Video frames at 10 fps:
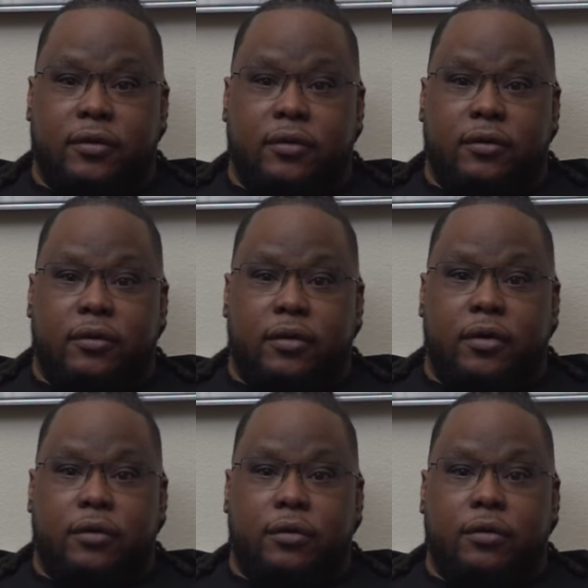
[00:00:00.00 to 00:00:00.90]
Not you
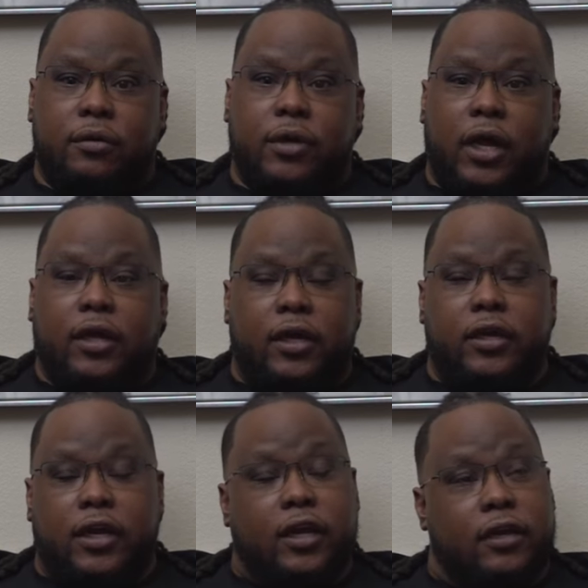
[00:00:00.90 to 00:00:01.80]
know, sure. like
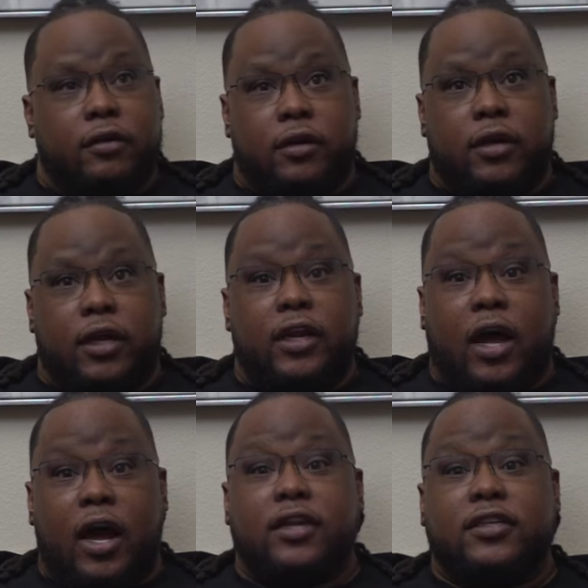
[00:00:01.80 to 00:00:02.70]
and and it
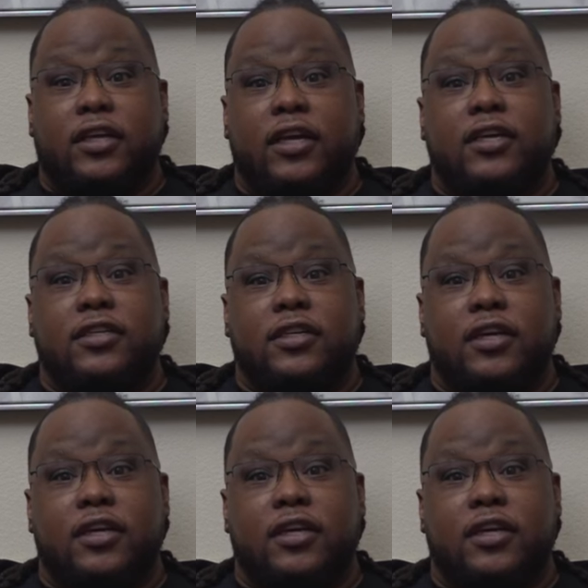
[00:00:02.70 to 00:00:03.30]
honestly is